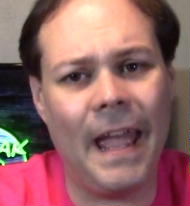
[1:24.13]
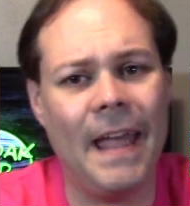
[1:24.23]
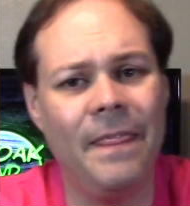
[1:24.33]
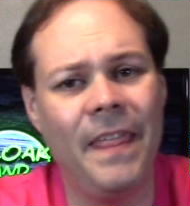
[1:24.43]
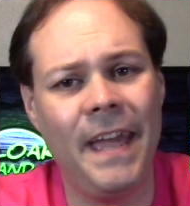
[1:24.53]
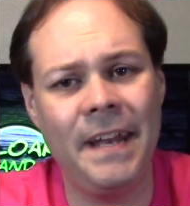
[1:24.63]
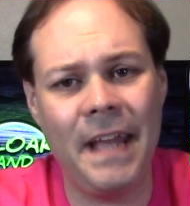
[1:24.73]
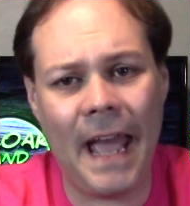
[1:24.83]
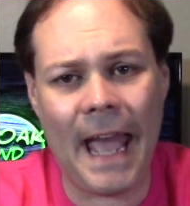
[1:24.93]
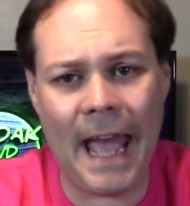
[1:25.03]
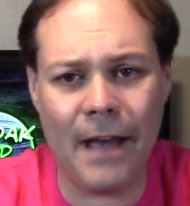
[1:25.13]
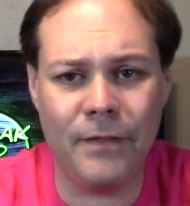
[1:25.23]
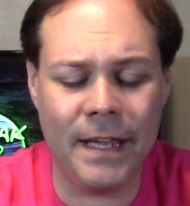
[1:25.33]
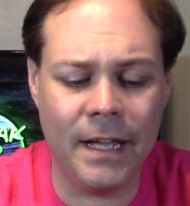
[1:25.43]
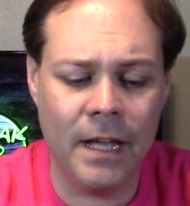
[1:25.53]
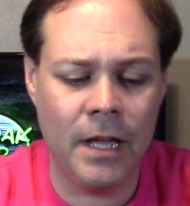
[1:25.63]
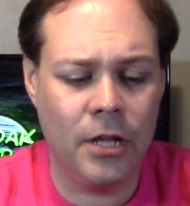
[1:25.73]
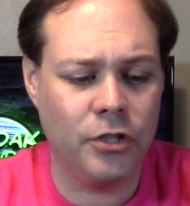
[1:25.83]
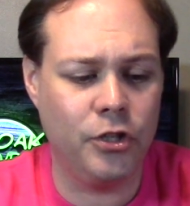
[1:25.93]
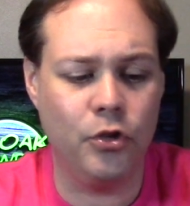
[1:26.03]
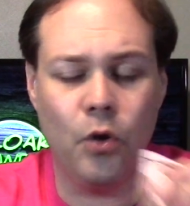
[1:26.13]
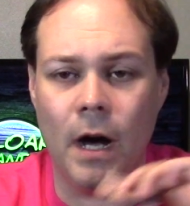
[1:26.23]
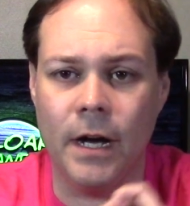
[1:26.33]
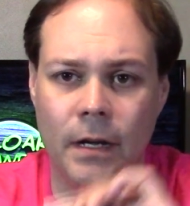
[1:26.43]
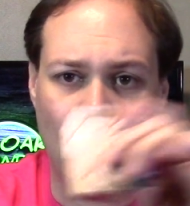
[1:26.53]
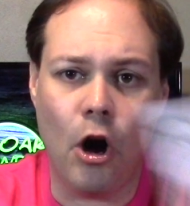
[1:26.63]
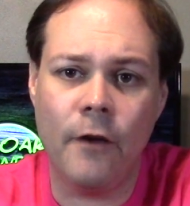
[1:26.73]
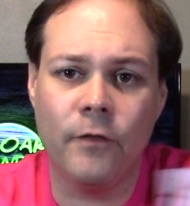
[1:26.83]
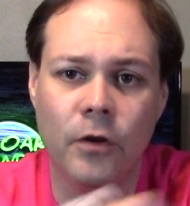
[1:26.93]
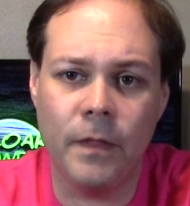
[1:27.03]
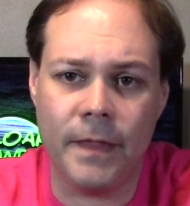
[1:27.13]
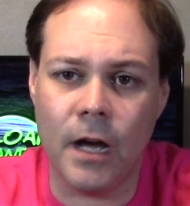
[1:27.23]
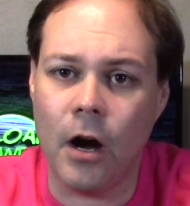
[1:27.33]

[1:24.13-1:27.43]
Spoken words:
and then having to offer the